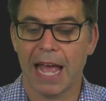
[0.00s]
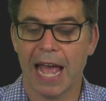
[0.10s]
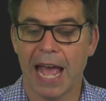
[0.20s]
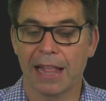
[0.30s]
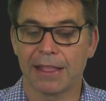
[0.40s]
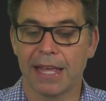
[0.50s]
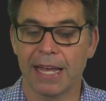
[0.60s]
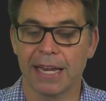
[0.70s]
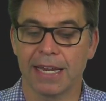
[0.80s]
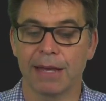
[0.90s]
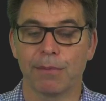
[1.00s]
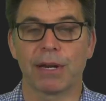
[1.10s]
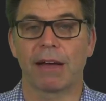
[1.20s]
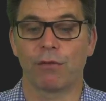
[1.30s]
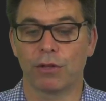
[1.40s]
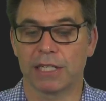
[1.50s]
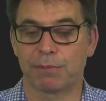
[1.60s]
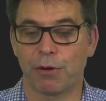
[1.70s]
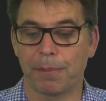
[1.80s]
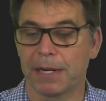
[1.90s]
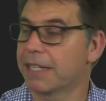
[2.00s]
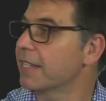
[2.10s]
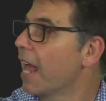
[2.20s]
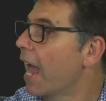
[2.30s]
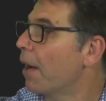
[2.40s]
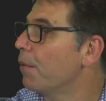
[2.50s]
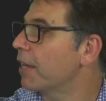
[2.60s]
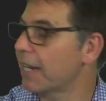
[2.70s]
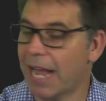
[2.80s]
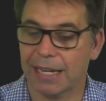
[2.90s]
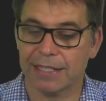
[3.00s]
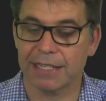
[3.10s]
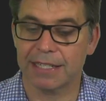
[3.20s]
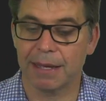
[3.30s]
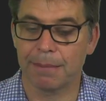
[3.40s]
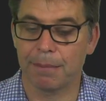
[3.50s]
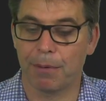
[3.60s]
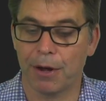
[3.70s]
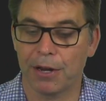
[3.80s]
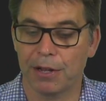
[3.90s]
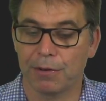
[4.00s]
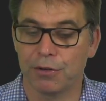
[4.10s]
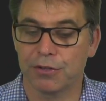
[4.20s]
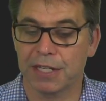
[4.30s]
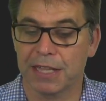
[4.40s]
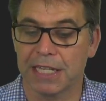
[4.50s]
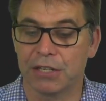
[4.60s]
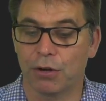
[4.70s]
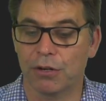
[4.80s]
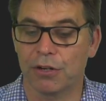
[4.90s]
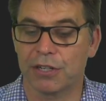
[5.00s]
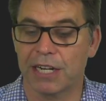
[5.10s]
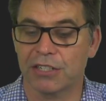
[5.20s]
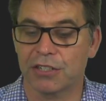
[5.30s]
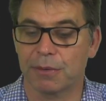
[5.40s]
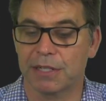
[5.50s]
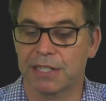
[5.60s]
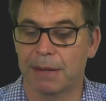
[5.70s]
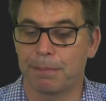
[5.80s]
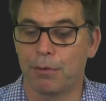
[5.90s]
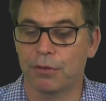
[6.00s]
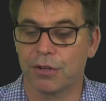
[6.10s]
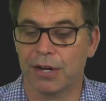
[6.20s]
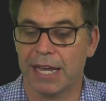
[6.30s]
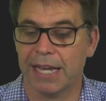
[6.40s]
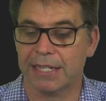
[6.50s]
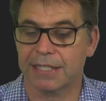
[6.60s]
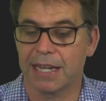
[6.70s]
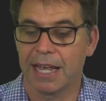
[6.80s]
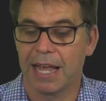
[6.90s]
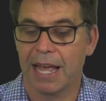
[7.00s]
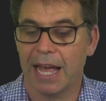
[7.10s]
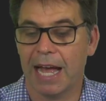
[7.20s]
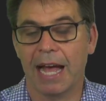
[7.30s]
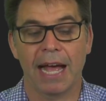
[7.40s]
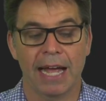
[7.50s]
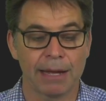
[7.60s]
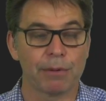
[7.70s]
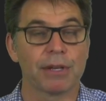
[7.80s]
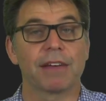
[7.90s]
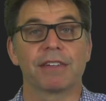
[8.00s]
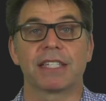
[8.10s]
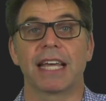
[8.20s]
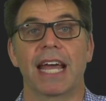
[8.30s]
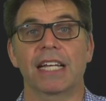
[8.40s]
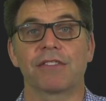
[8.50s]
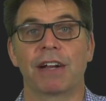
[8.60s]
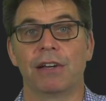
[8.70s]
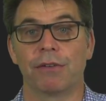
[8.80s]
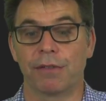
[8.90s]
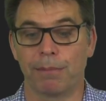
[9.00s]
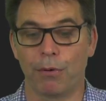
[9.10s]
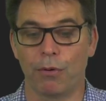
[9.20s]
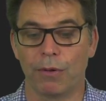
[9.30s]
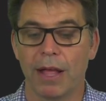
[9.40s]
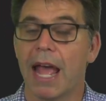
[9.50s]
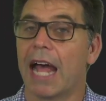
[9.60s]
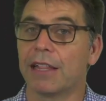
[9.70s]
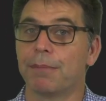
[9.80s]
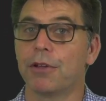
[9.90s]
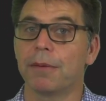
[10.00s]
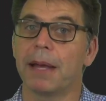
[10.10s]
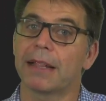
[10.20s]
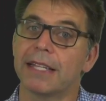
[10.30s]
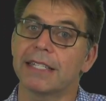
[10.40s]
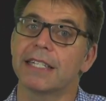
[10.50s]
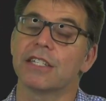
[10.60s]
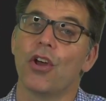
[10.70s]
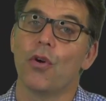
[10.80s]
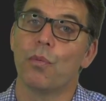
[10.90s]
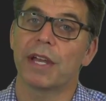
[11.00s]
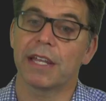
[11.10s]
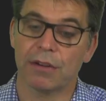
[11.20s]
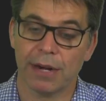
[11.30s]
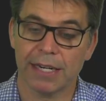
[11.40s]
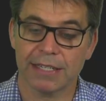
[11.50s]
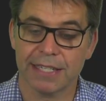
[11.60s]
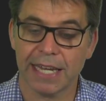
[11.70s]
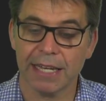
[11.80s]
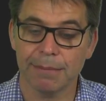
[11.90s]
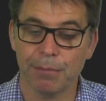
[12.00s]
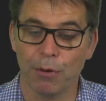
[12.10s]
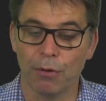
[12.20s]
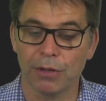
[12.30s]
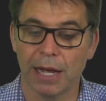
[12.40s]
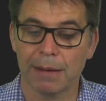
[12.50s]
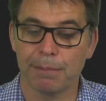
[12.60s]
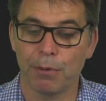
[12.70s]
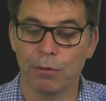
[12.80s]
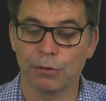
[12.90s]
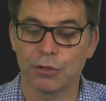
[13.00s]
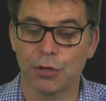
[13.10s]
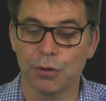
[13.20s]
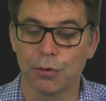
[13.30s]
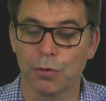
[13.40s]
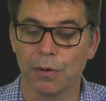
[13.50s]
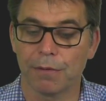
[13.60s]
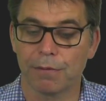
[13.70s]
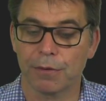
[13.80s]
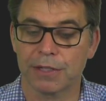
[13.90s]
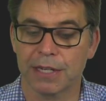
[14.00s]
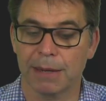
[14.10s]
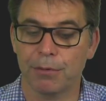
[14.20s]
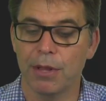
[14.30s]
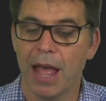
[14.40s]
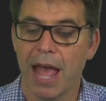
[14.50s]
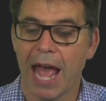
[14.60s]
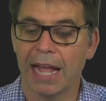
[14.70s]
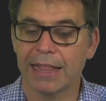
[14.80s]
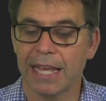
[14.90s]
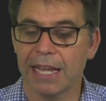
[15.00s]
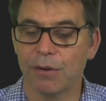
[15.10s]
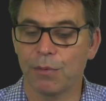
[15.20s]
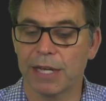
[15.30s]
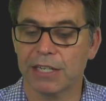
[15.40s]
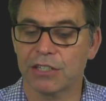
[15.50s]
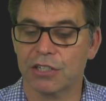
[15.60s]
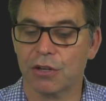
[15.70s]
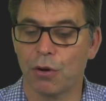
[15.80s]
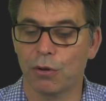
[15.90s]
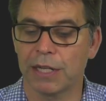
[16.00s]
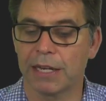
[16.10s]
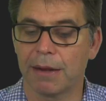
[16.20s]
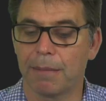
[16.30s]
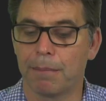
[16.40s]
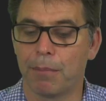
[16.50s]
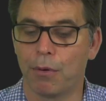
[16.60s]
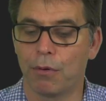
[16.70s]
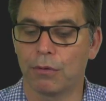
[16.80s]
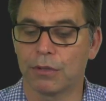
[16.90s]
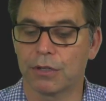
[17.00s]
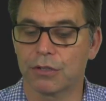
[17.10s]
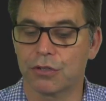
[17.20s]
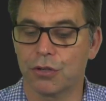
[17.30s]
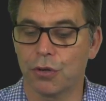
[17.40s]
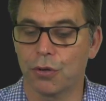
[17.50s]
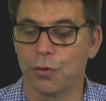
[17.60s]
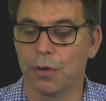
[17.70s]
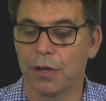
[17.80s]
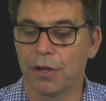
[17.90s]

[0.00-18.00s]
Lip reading: And then it would have all these properties, and we could access them by using the dot notation. So we could say ball.x, and that would give us the x value of the ball. And the beauty about this is we can create a second ball, a ball2, for example, and then we can just call it ball2.x.